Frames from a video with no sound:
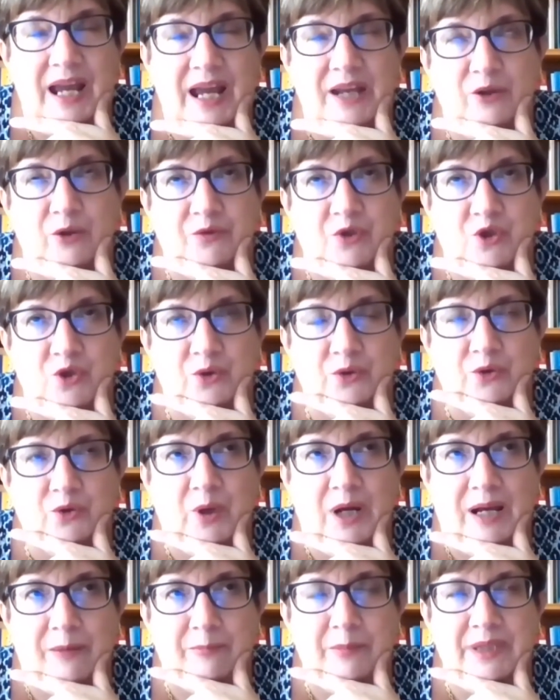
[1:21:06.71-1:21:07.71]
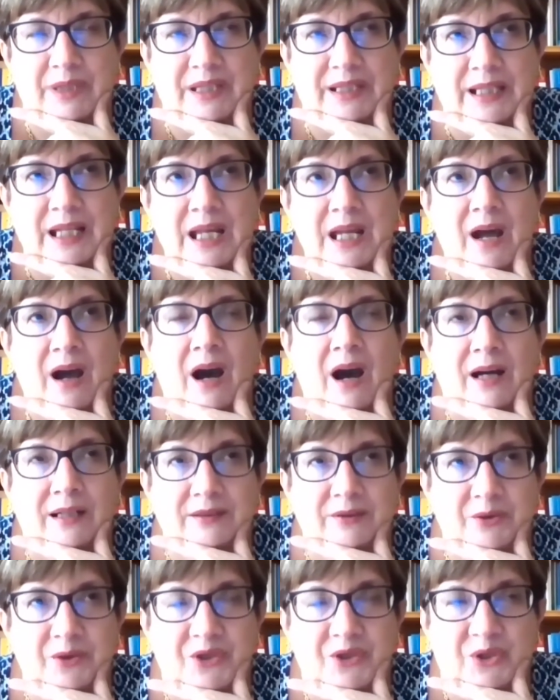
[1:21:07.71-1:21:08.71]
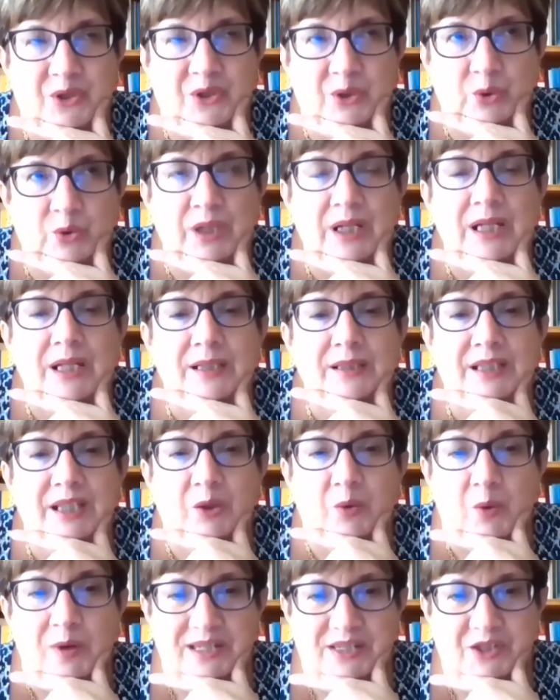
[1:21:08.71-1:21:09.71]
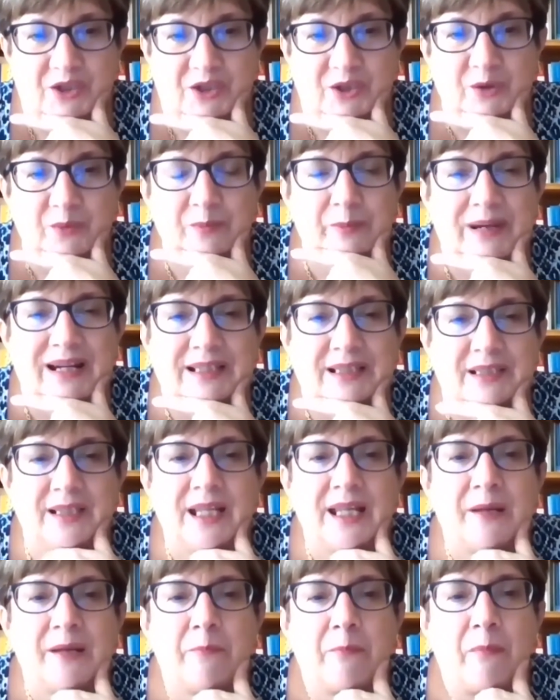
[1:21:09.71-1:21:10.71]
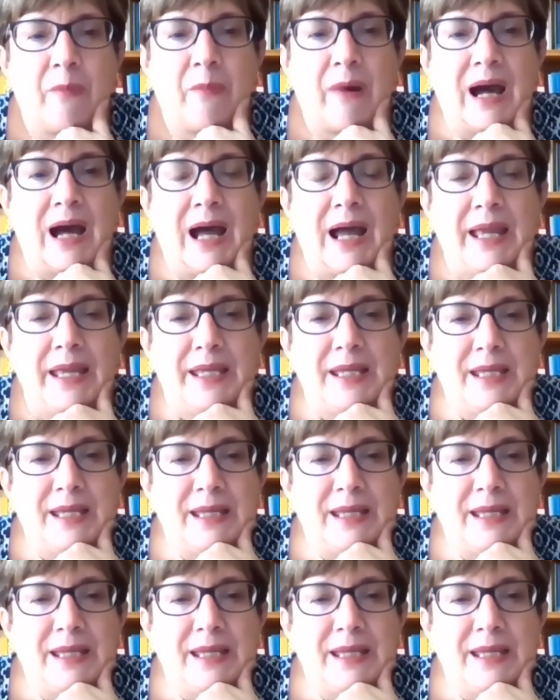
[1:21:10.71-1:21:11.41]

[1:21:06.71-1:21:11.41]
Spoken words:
I'm not sure to have been understood the question, but my